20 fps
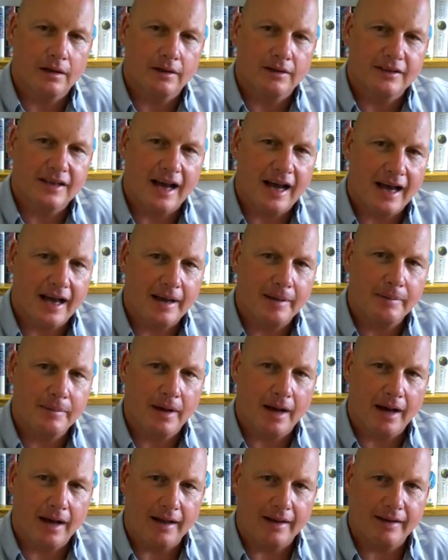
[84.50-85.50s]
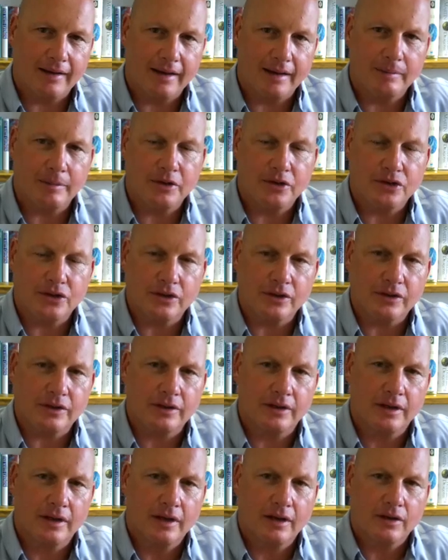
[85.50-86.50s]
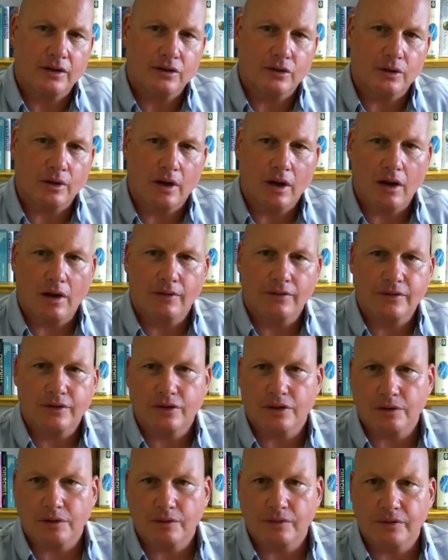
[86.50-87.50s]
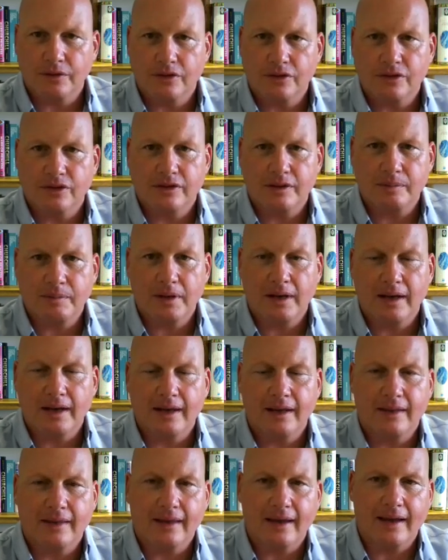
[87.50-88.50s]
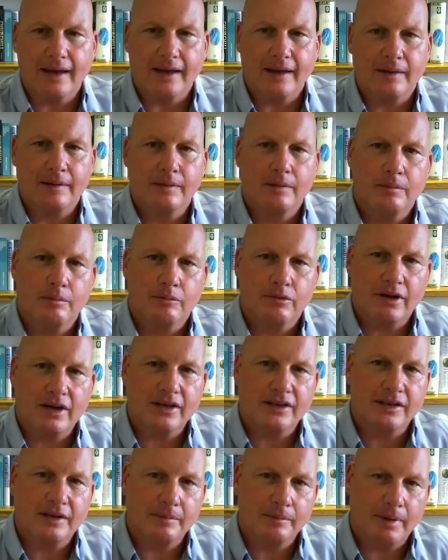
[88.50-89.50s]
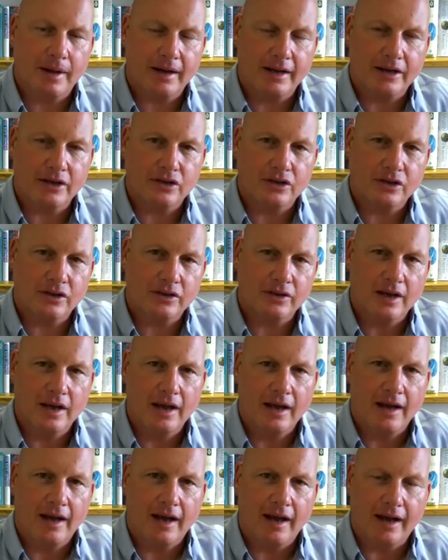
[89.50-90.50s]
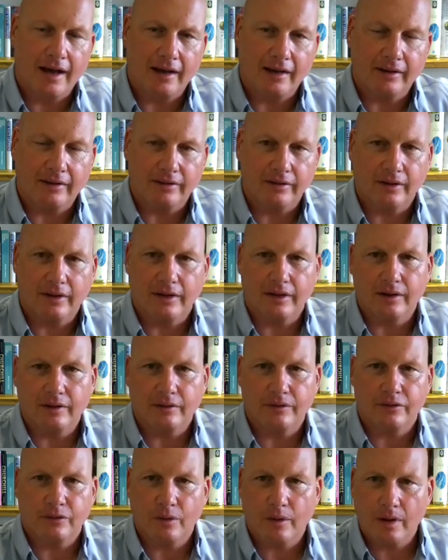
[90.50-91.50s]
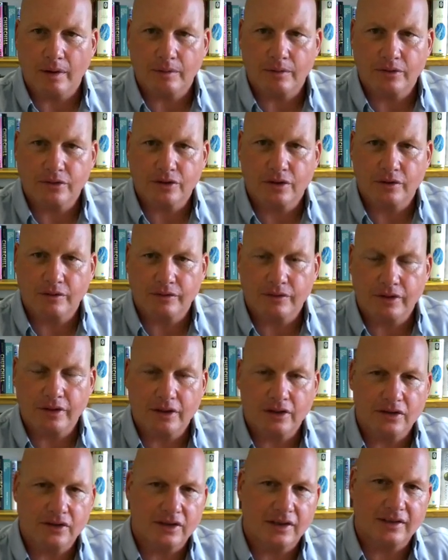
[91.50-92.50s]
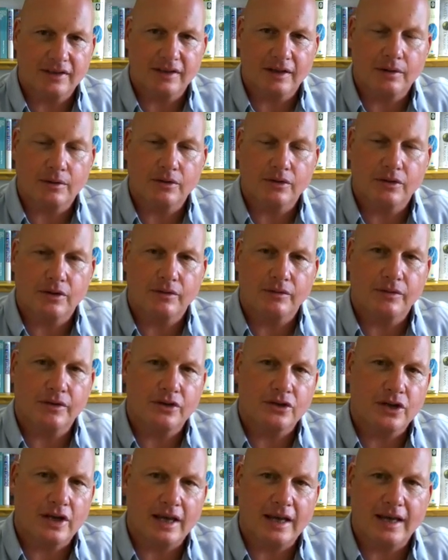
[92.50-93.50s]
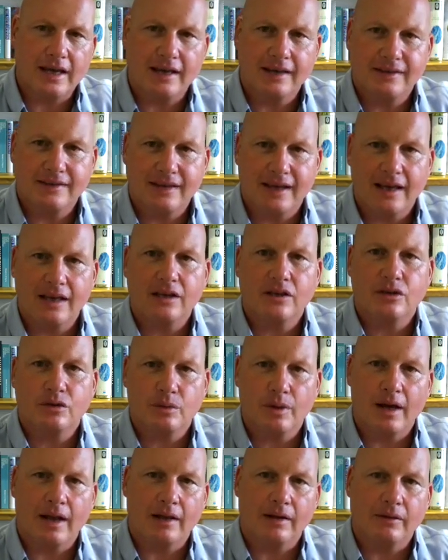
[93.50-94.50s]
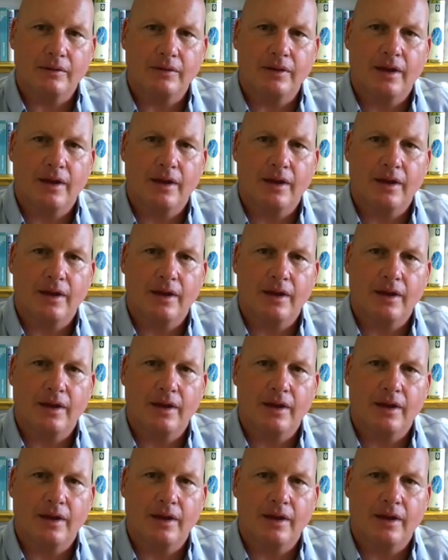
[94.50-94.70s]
time and images. So a lot of photographers stipulate their pricing packages as 4 hours coverage, 6 hours coverage, 8, 10, 12.